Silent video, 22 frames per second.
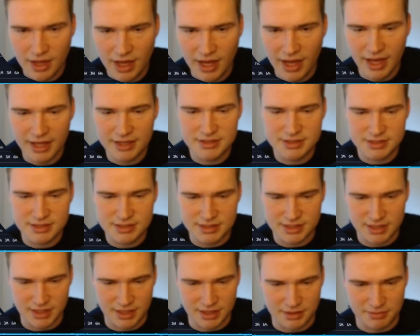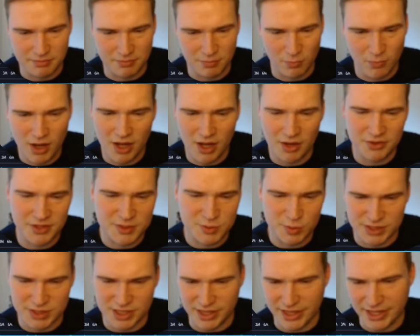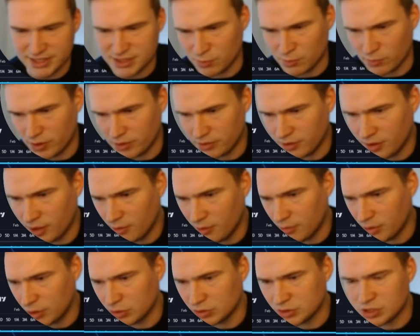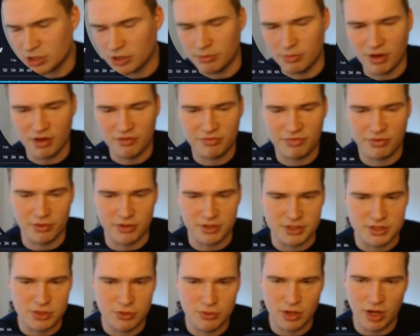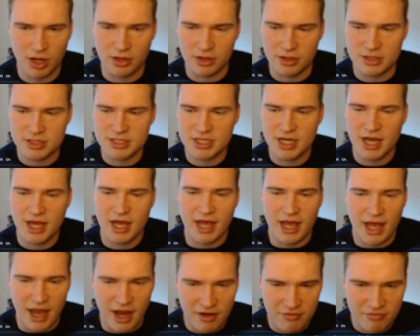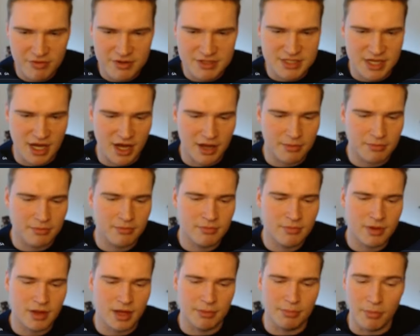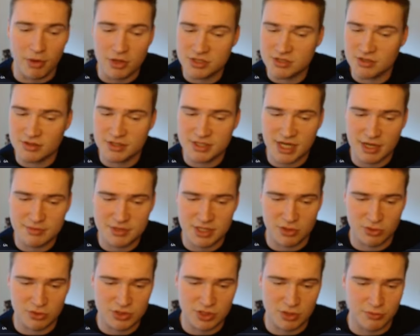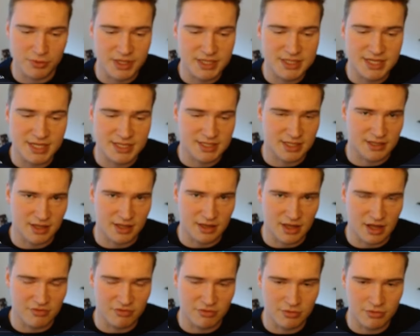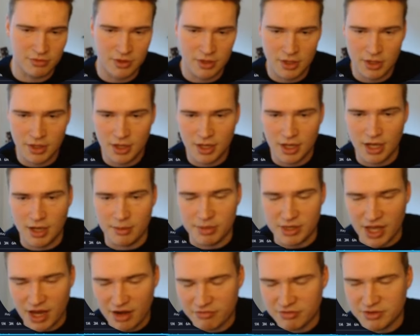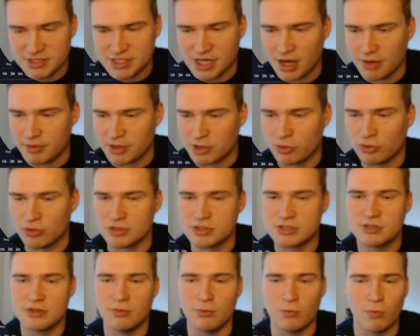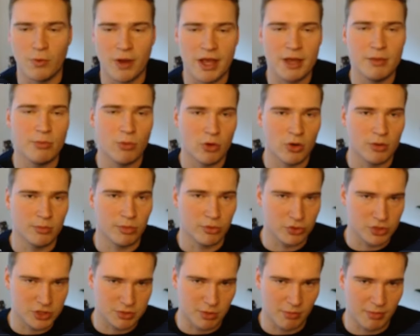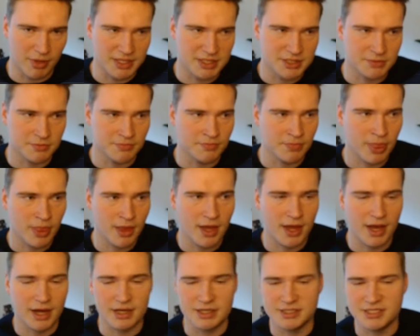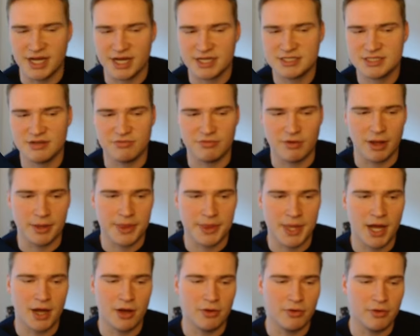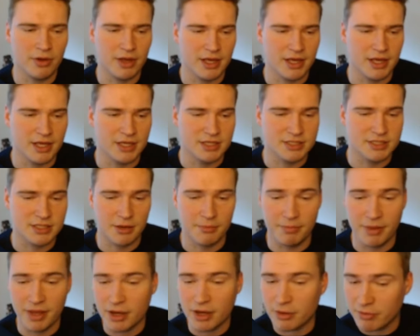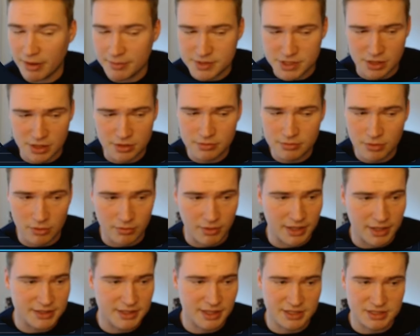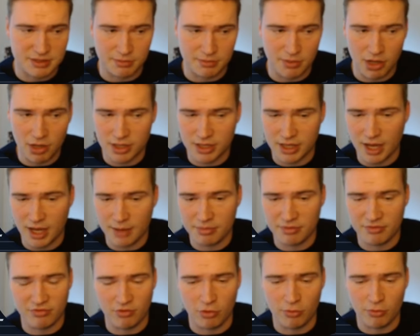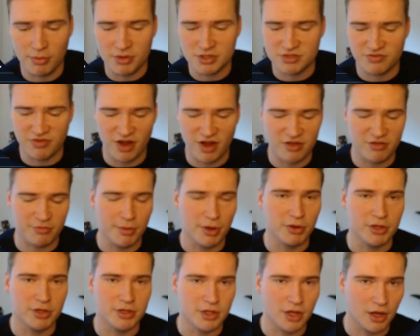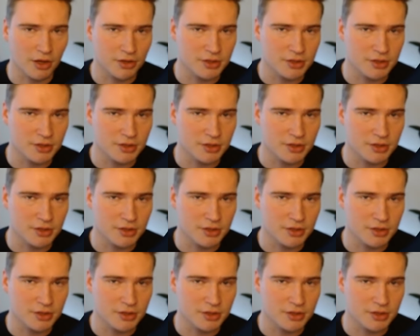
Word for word: And well, this was a lesser one, but also above $32. Every time, and most of the times it also retested that level, but every time it caused way more bullish momentum. And Injective right now is a big crypto, right? It has a market cap of almost $5 billion.